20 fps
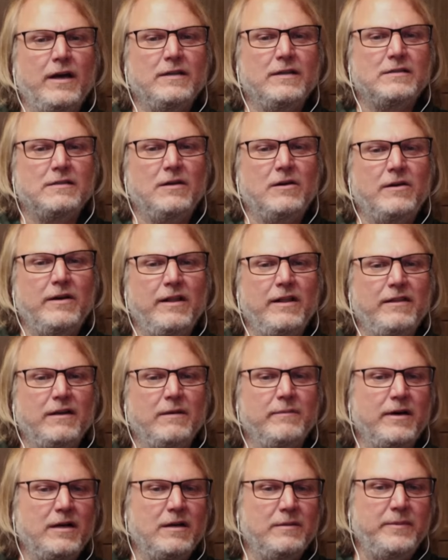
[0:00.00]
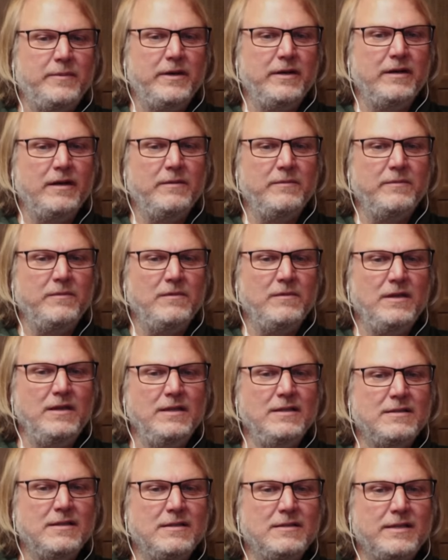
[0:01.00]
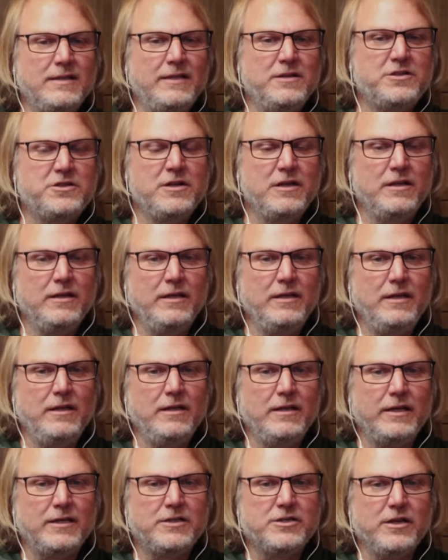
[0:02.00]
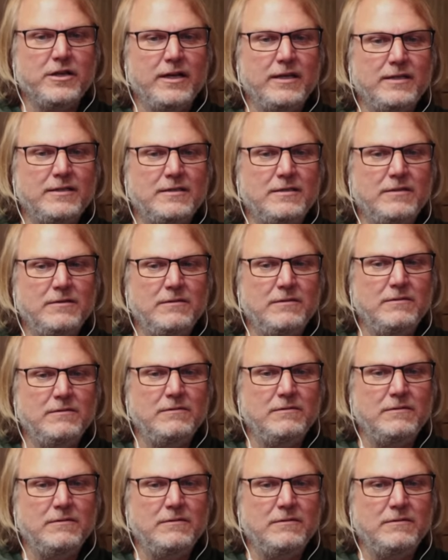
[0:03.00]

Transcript: know anything about it, but um, he's intentionally like trying to